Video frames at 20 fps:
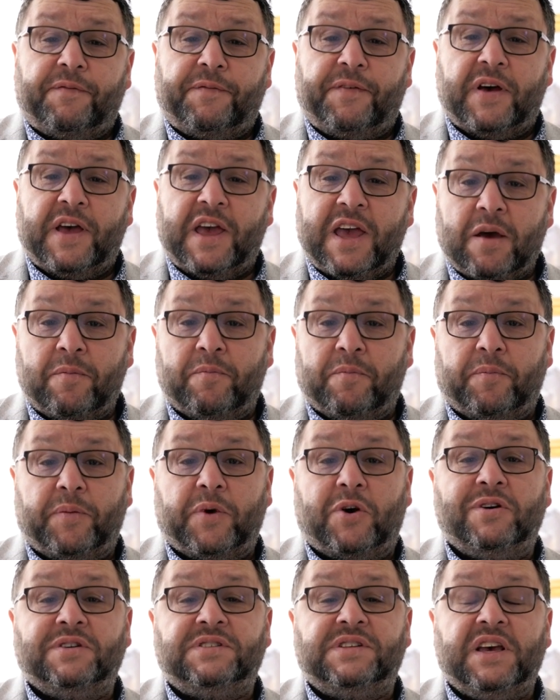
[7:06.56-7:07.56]
for him,
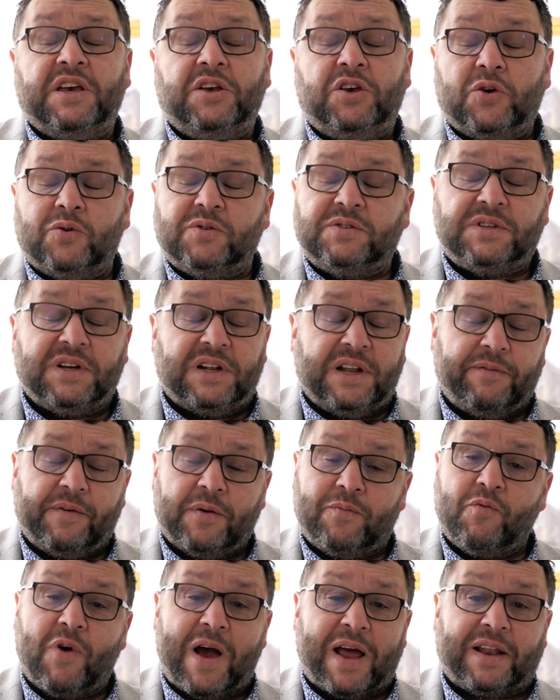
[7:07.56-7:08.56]
because he used to live
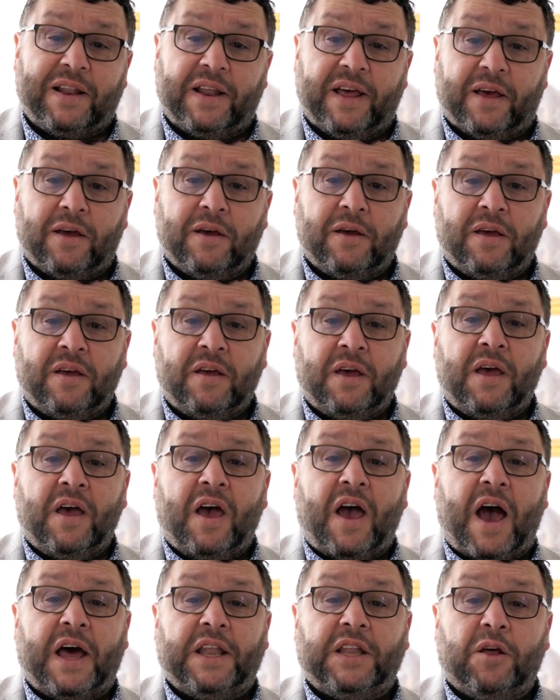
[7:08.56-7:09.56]
in Radlett.
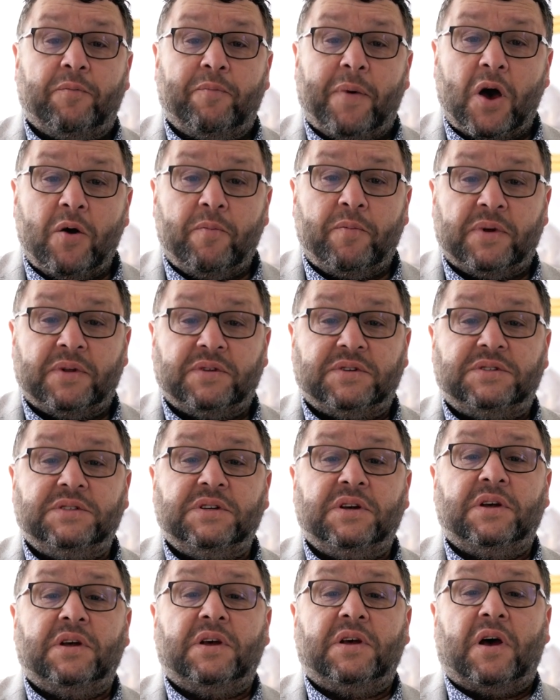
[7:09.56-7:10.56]
And the moment
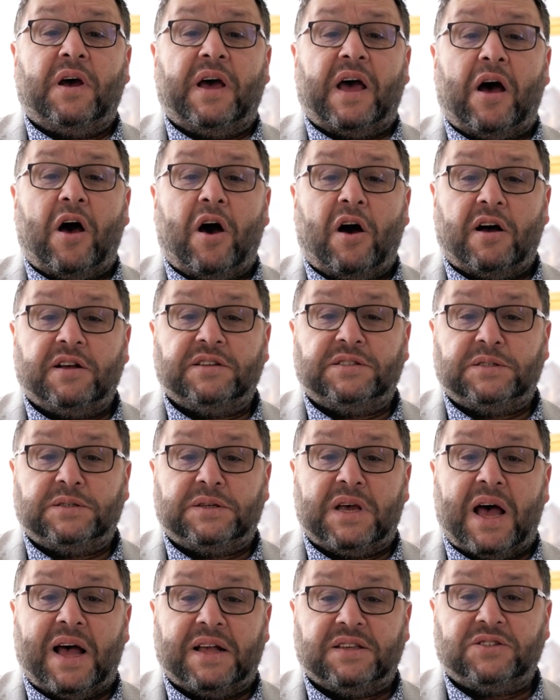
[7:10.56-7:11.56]

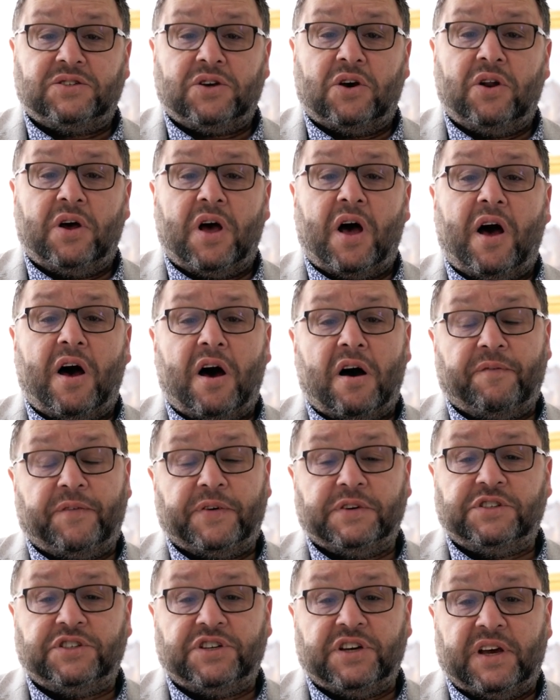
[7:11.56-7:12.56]
Hatzola
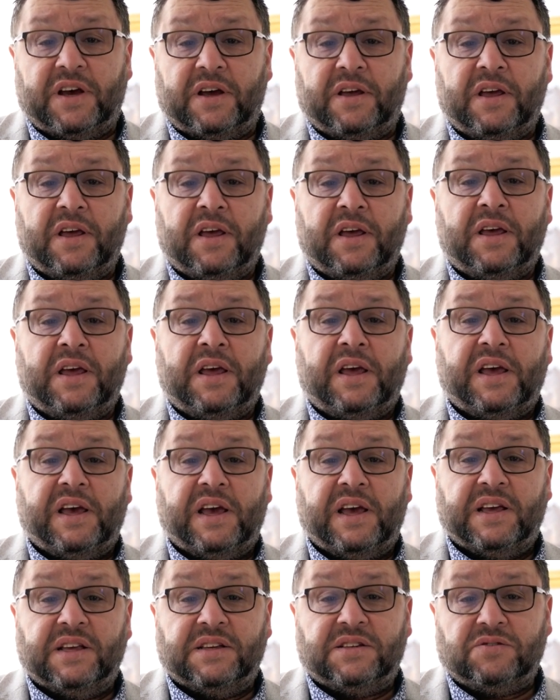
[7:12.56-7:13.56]
Hertfordshire
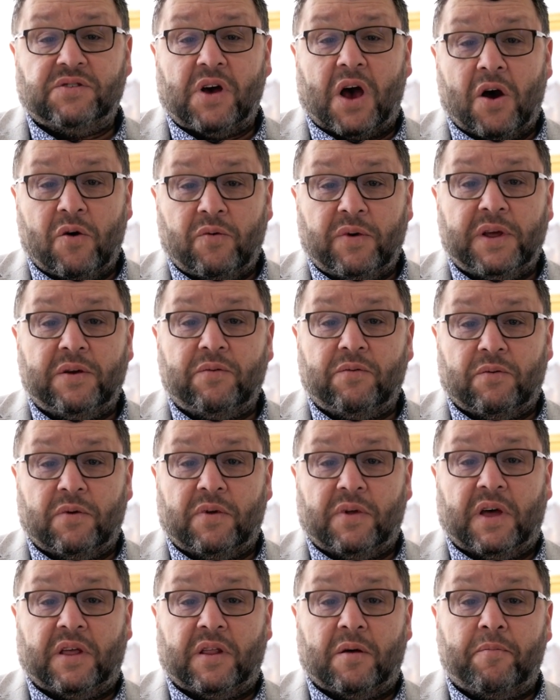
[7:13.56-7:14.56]
is only
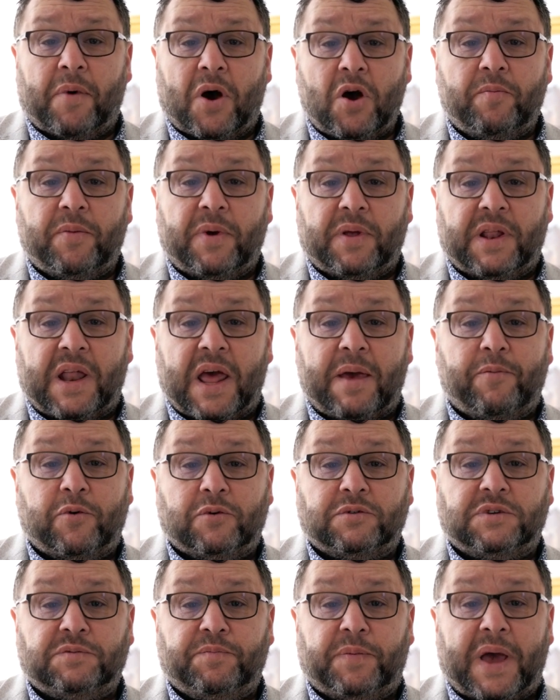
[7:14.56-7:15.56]
at the moment
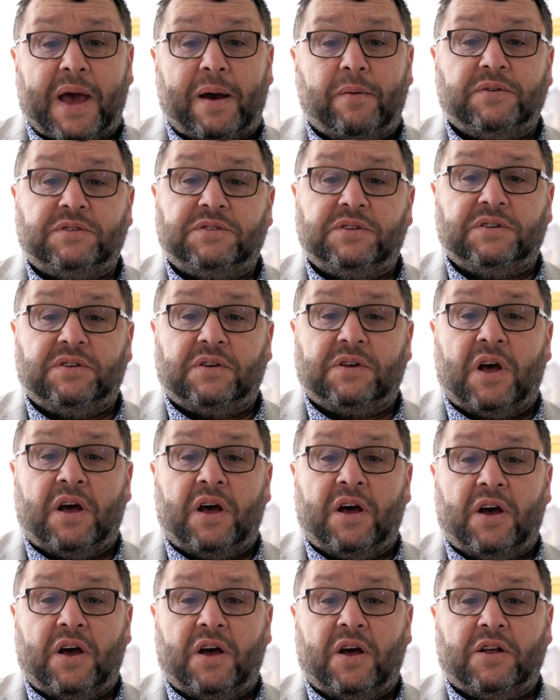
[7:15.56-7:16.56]
able to be able
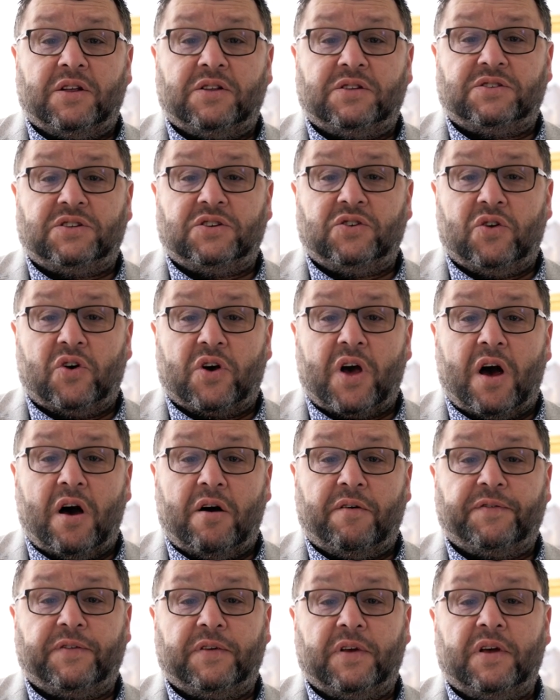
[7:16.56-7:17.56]
to look
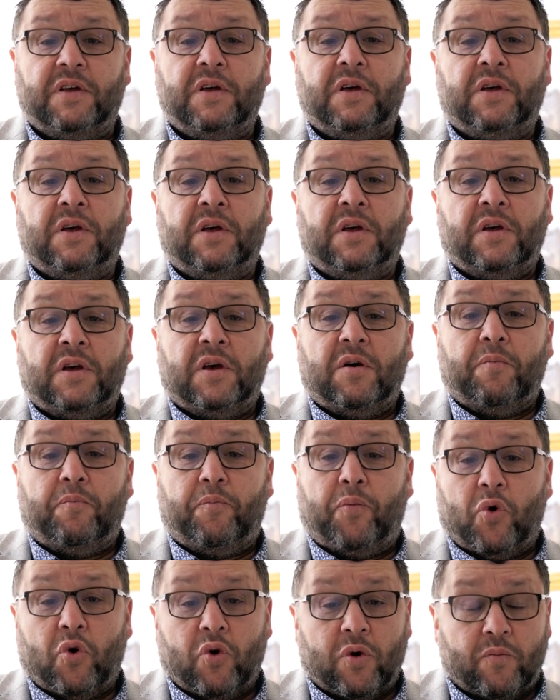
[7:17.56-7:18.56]
after
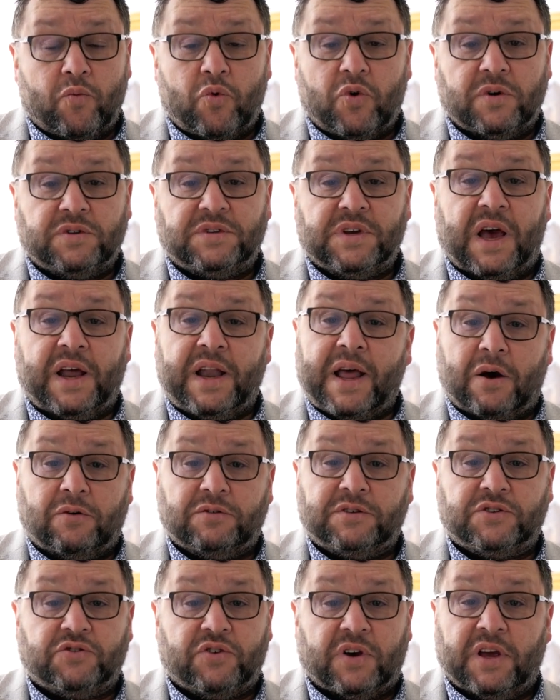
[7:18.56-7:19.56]
Boreham Wood and
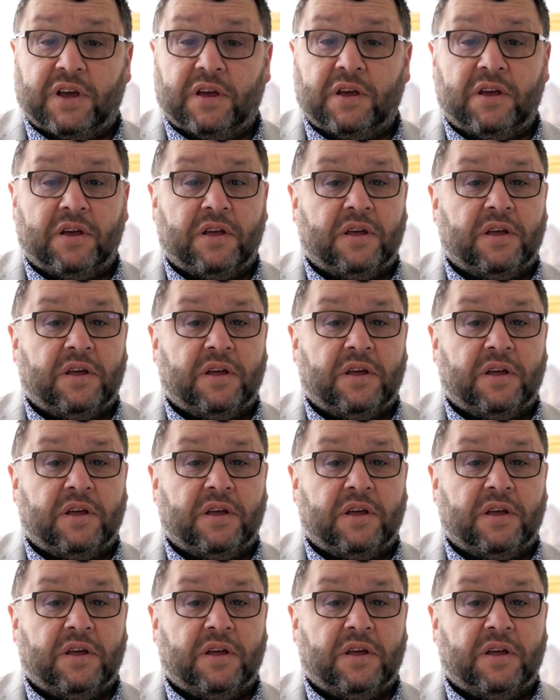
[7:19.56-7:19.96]
Elstree,